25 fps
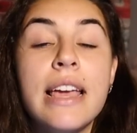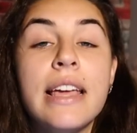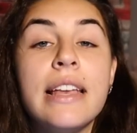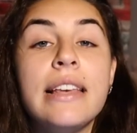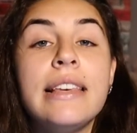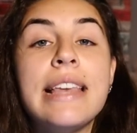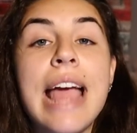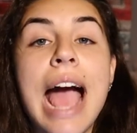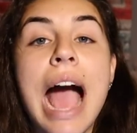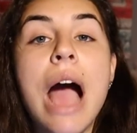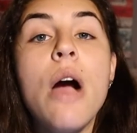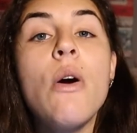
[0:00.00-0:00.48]

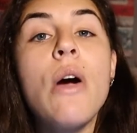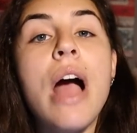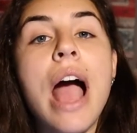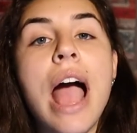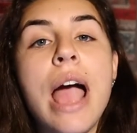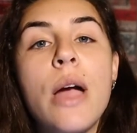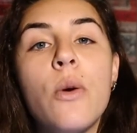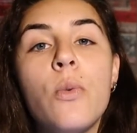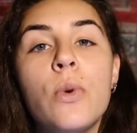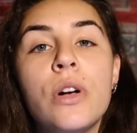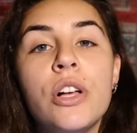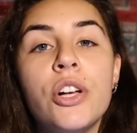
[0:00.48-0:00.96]
Now
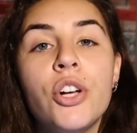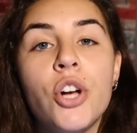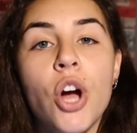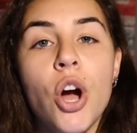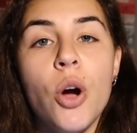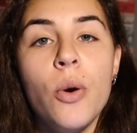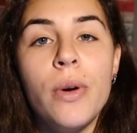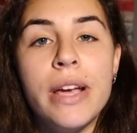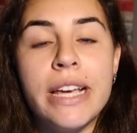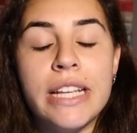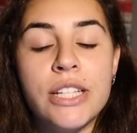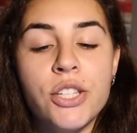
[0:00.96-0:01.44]
I will
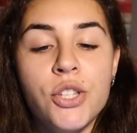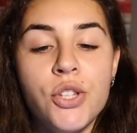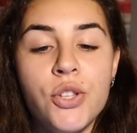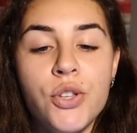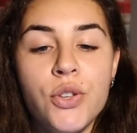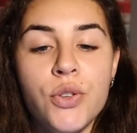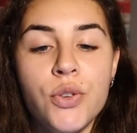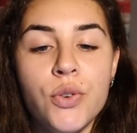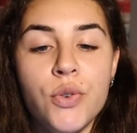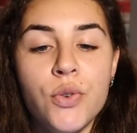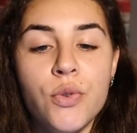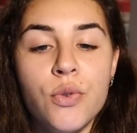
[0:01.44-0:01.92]
go
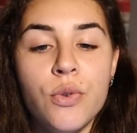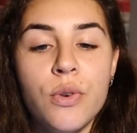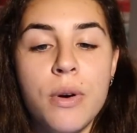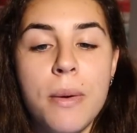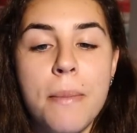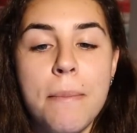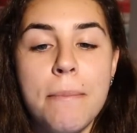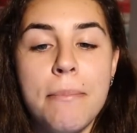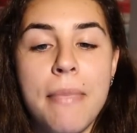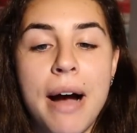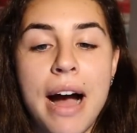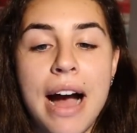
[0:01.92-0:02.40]
into
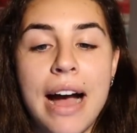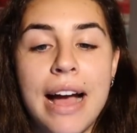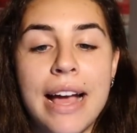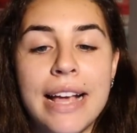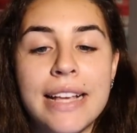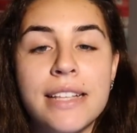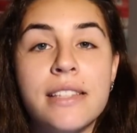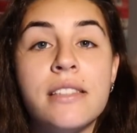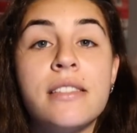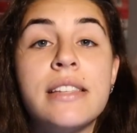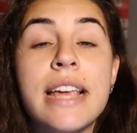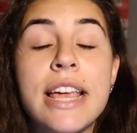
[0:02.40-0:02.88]

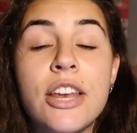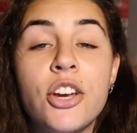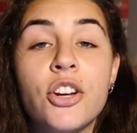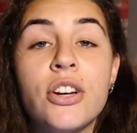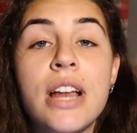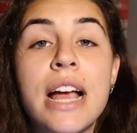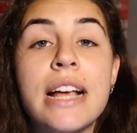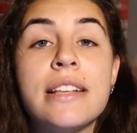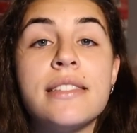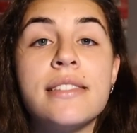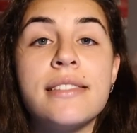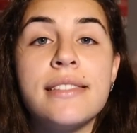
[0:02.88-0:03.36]
my
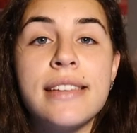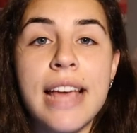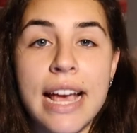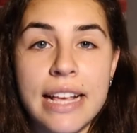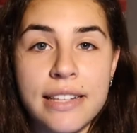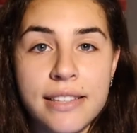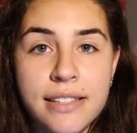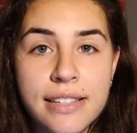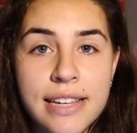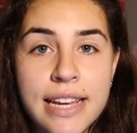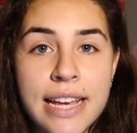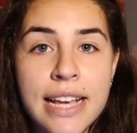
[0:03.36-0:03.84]
standardized
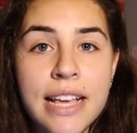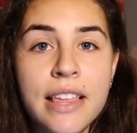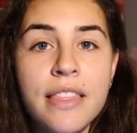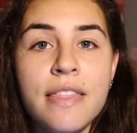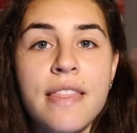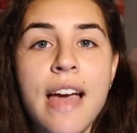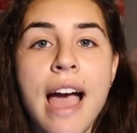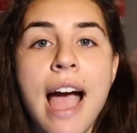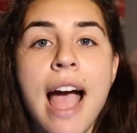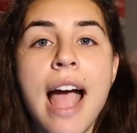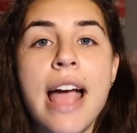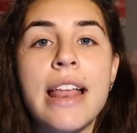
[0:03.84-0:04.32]
testing
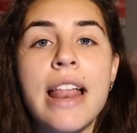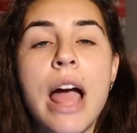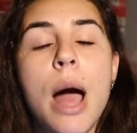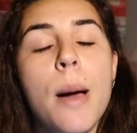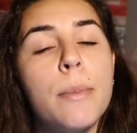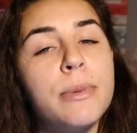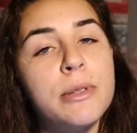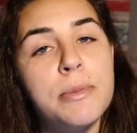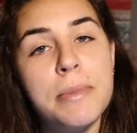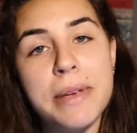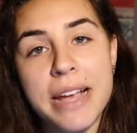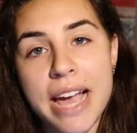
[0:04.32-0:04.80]
that
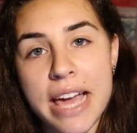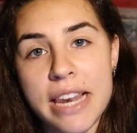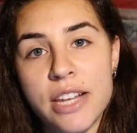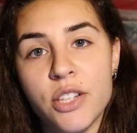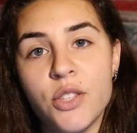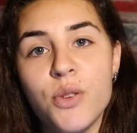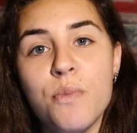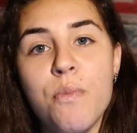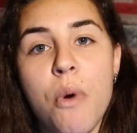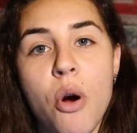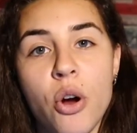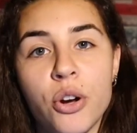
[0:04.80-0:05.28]
helps me get
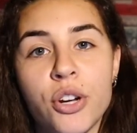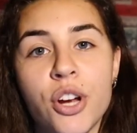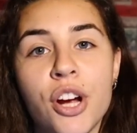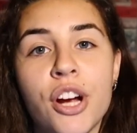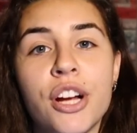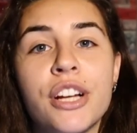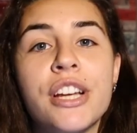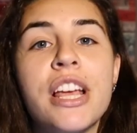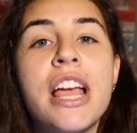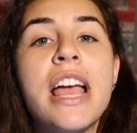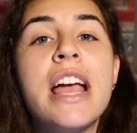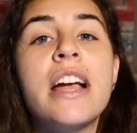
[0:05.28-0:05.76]
into
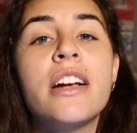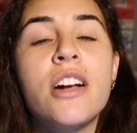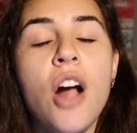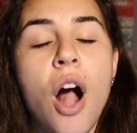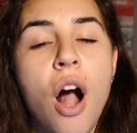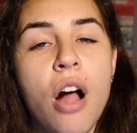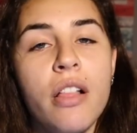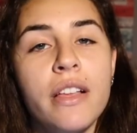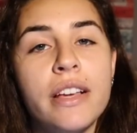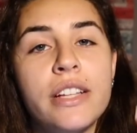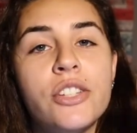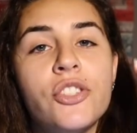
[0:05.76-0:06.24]
Barnard
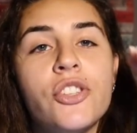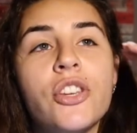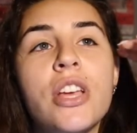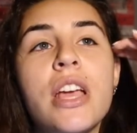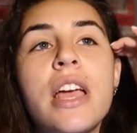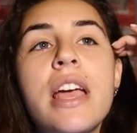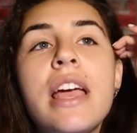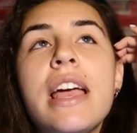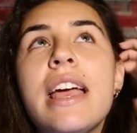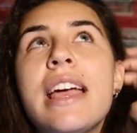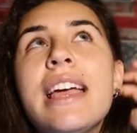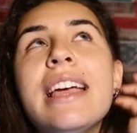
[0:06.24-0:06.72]
College.
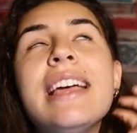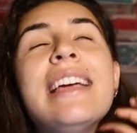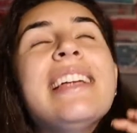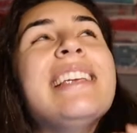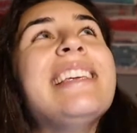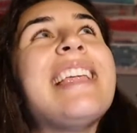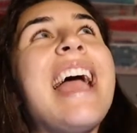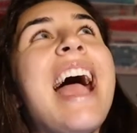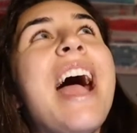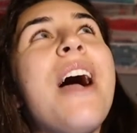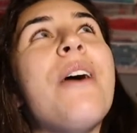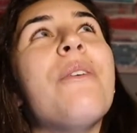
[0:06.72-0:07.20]

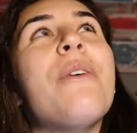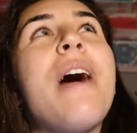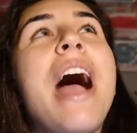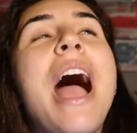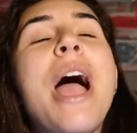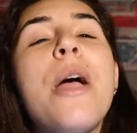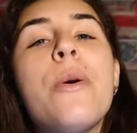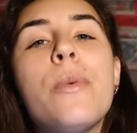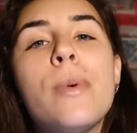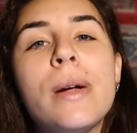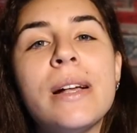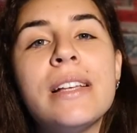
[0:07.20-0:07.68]
Now,
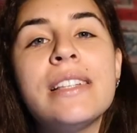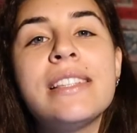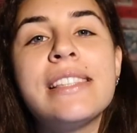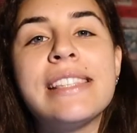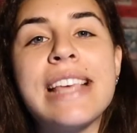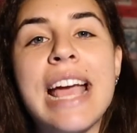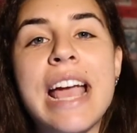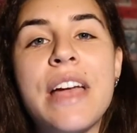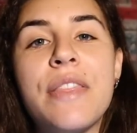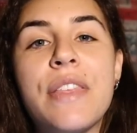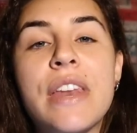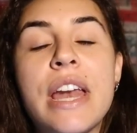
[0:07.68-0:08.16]
I will
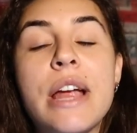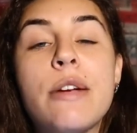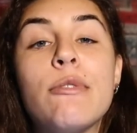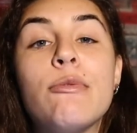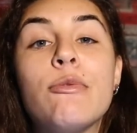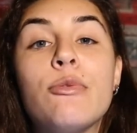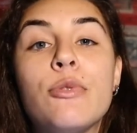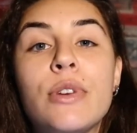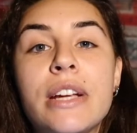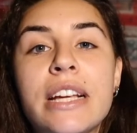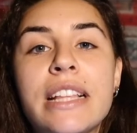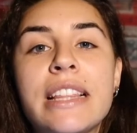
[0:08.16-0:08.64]
say that I
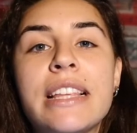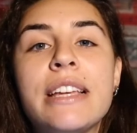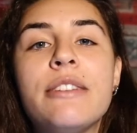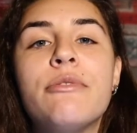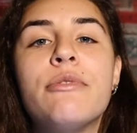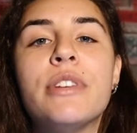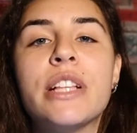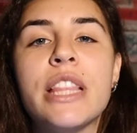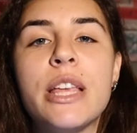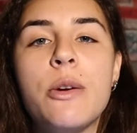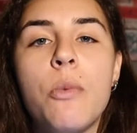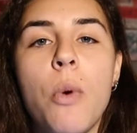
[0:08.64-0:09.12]
really,
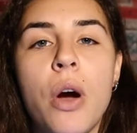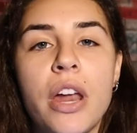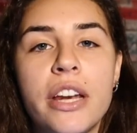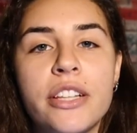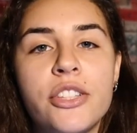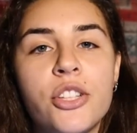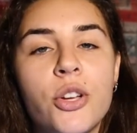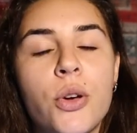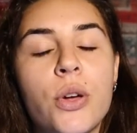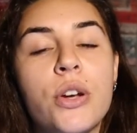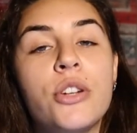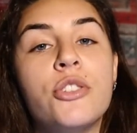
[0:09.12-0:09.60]
really
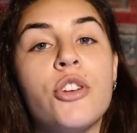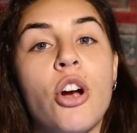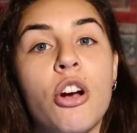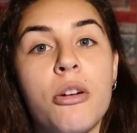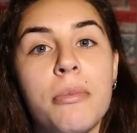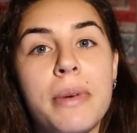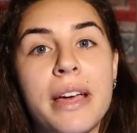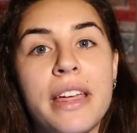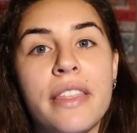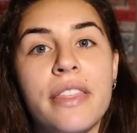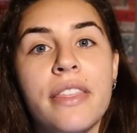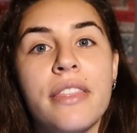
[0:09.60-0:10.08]
wanted to go to
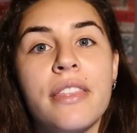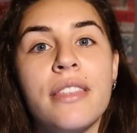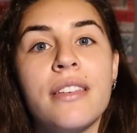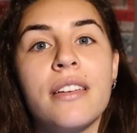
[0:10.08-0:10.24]
Dartmouth